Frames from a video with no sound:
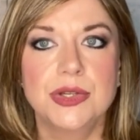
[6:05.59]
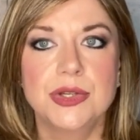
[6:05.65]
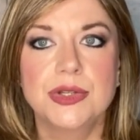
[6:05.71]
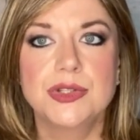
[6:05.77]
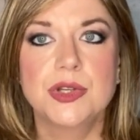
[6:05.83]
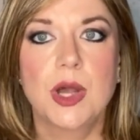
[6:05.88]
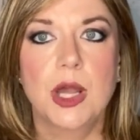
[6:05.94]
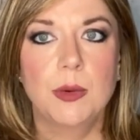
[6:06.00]

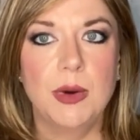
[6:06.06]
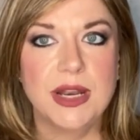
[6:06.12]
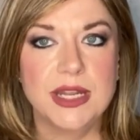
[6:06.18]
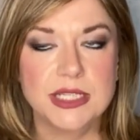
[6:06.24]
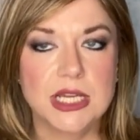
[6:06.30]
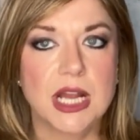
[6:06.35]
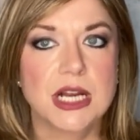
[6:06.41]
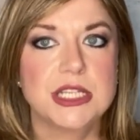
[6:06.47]
So I
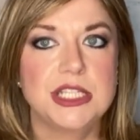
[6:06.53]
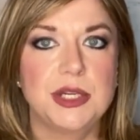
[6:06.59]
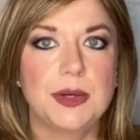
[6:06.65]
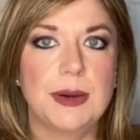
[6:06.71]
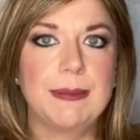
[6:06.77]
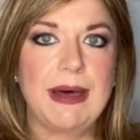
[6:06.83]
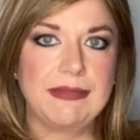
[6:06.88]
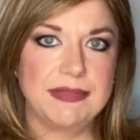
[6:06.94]
wanna to talk to
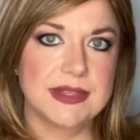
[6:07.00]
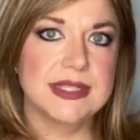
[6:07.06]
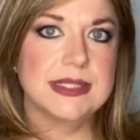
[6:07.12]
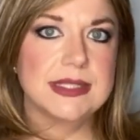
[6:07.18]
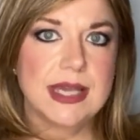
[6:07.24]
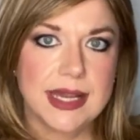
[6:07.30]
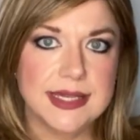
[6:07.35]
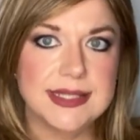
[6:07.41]
you about the
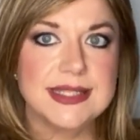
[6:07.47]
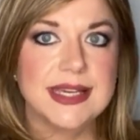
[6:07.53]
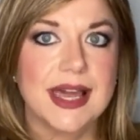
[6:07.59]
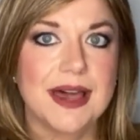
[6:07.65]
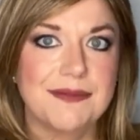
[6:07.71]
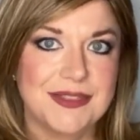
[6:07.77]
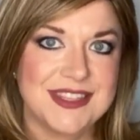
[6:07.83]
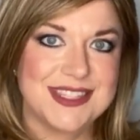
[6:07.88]

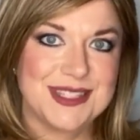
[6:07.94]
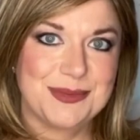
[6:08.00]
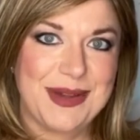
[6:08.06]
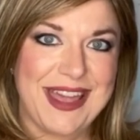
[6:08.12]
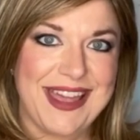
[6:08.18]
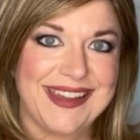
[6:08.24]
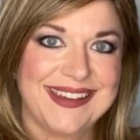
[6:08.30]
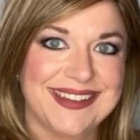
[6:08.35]
sizing of this
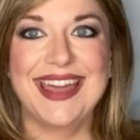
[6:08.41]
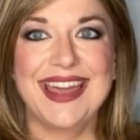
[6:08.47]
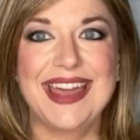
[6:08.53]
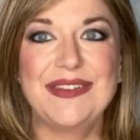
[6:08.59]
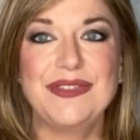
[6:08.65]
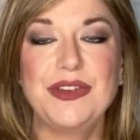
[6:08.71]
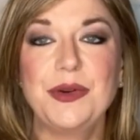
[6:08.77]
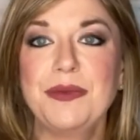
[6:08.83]
wig.
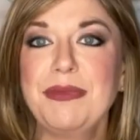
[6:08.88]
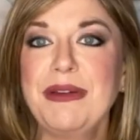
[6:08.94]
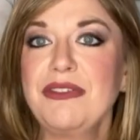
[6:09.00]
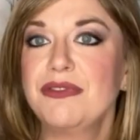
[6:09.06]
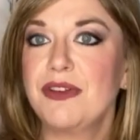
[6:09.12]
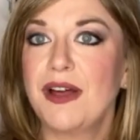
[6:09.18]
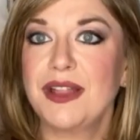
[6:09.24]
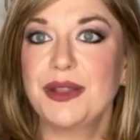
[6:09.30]
If you've
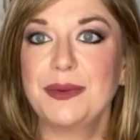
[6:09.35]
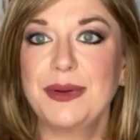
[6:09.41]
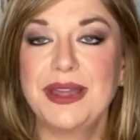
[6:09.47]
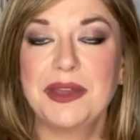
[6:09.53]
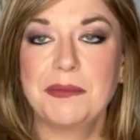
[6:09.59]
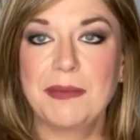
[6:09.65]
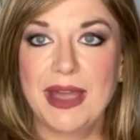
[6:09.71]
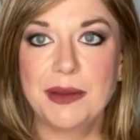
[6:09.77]
been
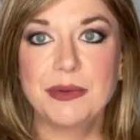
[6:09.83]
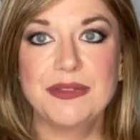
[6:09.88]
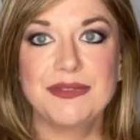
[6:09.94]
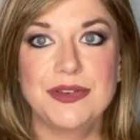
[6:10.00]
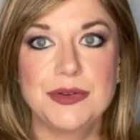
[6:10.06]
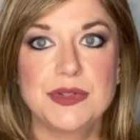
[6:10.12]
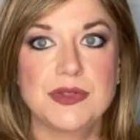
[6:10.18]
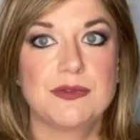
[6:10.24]
following my
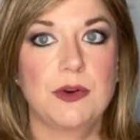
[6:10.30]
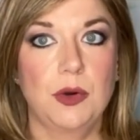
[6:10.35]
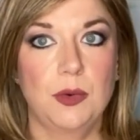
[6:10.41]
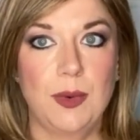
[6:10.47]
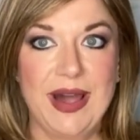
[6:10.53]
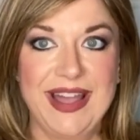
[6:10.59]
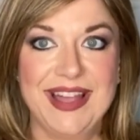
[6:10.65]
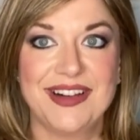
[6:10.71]
reviews for a
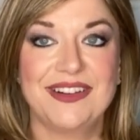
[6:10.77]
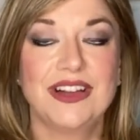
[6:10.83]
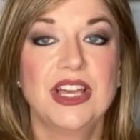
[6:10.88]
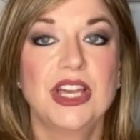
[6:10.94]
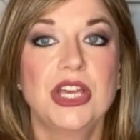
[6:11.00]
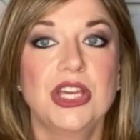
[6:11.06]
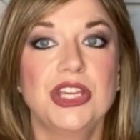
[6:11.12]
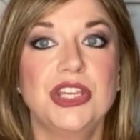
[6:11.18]
while,
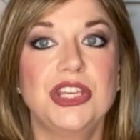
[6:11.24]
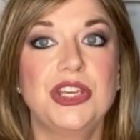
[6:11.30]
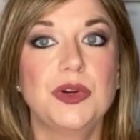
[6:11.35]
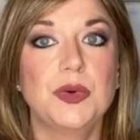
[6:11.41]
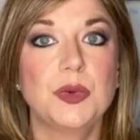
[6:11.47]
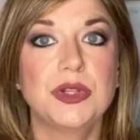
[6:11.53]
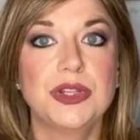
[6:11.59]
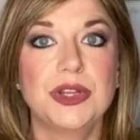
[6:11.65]

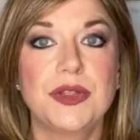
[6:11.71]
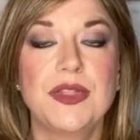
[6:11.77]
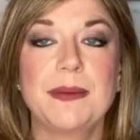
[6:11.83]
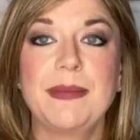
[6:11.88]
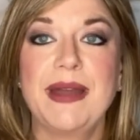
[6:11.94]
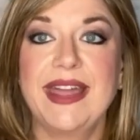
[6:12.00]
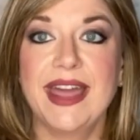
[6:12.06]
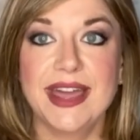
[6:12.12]
you will know
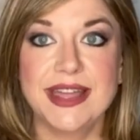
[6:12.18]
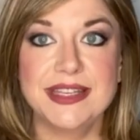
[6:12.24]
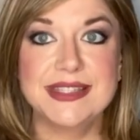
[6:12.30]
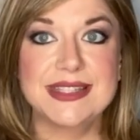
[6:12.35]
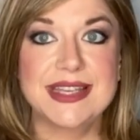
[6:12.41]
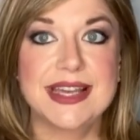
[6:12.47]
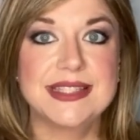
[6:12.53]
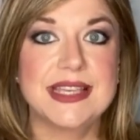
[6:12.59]
that my head
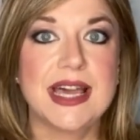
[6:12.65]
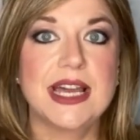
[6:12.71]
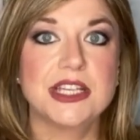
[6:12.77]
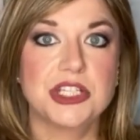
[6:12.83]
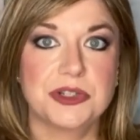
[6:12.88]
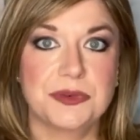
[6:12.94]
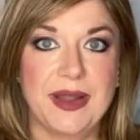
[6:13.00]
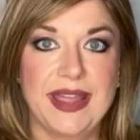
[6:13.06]
size
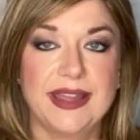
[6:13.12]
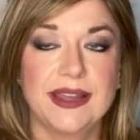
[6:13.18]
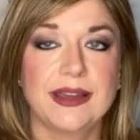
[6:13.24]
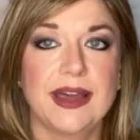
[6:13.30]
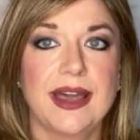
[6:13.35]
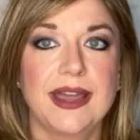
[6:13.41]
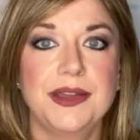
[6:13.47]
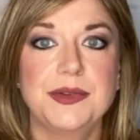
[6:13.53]
has
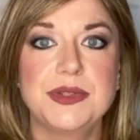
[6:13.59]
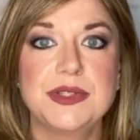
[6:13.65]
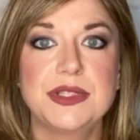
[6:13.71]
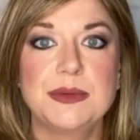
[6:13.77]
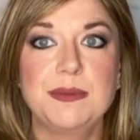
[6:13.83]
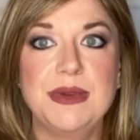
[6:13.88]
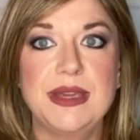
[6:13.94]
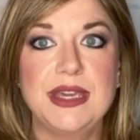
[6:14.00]
shrank. I used
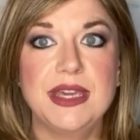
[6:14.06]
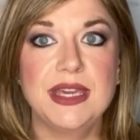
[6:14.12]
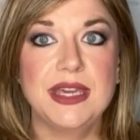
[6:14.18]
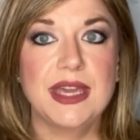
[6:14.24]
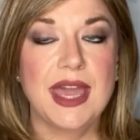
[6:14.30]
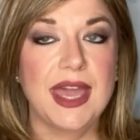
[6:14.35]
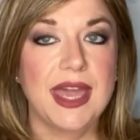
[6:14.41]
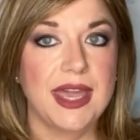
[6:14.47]
to
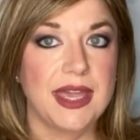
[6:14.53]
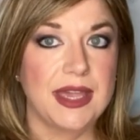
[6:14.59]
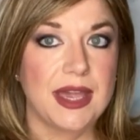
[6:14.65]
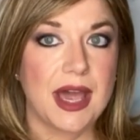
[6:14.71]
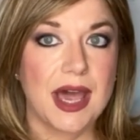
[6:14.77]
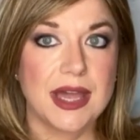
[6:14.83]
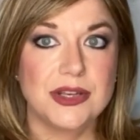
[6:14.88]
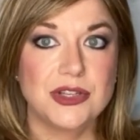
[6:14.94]
be a
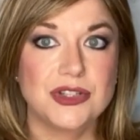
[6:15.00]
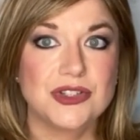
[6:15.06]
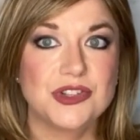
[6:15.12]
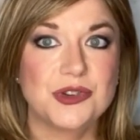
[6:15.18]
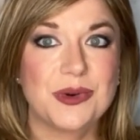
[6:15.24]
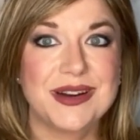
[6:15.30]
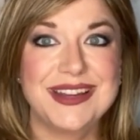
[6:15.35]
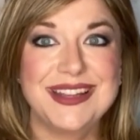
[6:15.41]
uh,
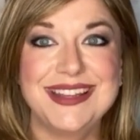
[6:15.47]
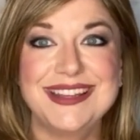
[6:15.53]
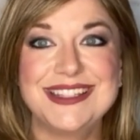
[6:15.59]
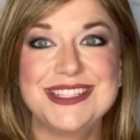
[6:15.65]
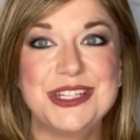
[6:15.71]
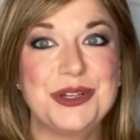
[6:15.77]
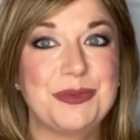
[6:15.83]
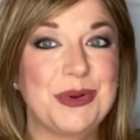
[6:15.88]

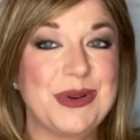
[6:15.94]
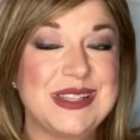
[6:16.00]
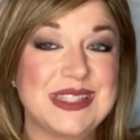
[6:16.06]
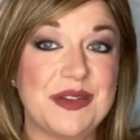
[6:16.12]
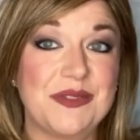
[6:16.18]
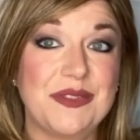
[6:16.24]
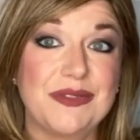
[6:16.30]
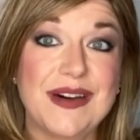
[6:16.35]

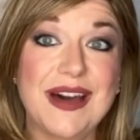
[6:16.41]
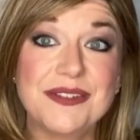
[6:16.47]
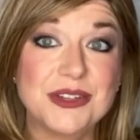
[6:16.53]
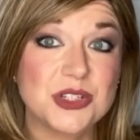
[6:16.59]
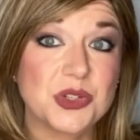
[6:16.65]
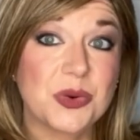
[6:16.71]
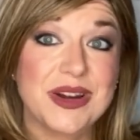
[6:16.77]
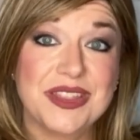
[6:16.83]
22.75
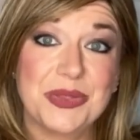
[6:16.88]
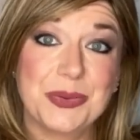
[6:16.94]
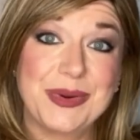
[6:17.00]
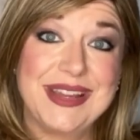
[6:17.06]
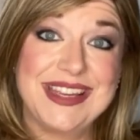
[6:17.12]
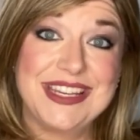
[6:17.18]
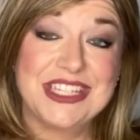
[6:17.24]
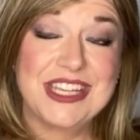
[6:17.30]
to
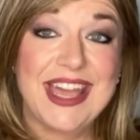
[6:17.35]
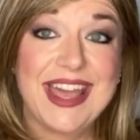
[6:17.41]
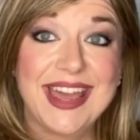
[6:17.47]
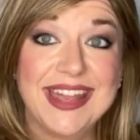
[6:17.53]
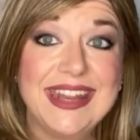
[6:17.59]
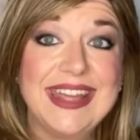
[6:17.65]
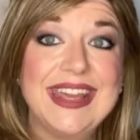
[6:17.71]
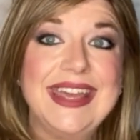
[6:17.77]
23 inch
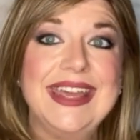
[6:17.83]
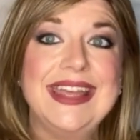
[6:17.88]
head.